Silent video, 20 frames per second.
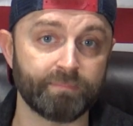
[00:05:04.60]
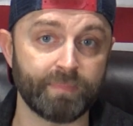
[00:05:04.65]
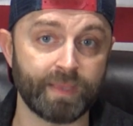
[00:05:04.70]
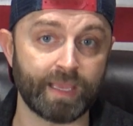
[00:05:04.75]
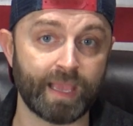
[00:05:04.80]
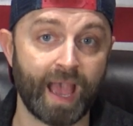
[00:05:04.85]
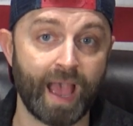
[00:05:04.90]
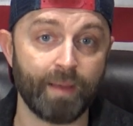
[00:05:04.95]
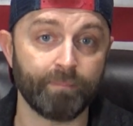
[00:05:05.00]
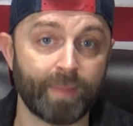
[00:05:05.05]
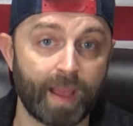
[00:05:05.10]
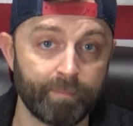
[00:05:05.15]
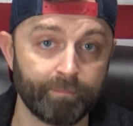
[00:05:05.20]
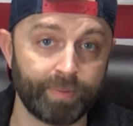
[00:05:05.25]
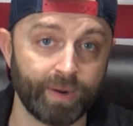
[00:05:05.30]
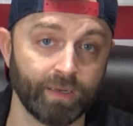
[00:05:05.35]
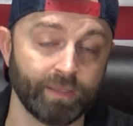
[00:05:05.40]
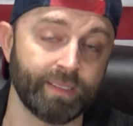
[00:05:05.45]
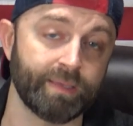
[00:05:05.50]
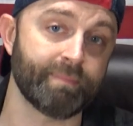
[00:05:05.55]
me, I'm
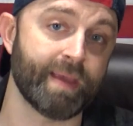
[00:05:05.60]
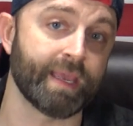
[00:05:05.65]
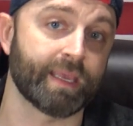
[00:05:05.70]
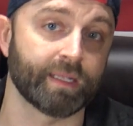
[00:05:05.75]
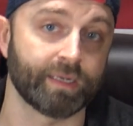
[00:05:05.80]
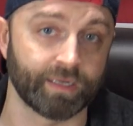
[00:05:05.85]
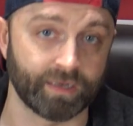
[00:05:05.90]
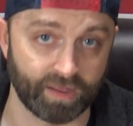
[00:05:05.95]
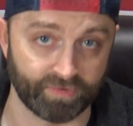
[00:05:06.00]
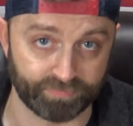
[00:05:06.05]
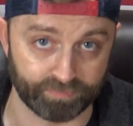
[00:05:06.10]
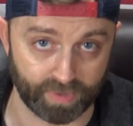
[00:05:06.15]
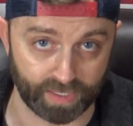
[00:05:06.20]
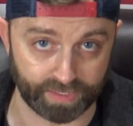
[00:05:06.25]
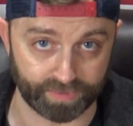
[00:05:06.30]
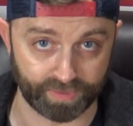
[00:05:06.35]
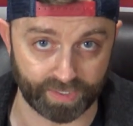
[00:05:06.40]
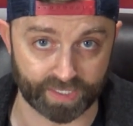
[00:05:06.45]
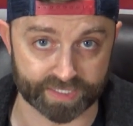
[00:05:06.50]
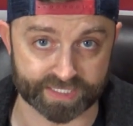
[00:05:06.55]
barely making enough
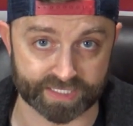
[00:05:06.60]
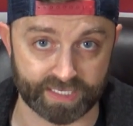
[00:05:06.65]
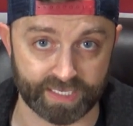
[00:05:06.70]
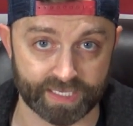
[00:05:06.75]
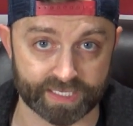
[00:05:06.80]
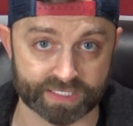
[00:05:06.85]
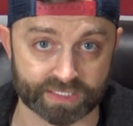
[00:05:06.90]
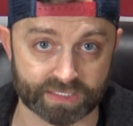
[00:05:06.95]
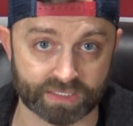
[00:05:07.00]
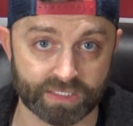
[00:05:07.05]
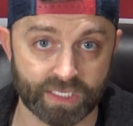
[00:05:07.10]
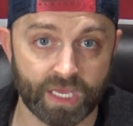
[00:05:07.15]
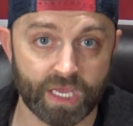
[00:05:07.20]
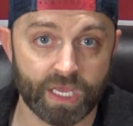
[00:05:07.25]
money as it is.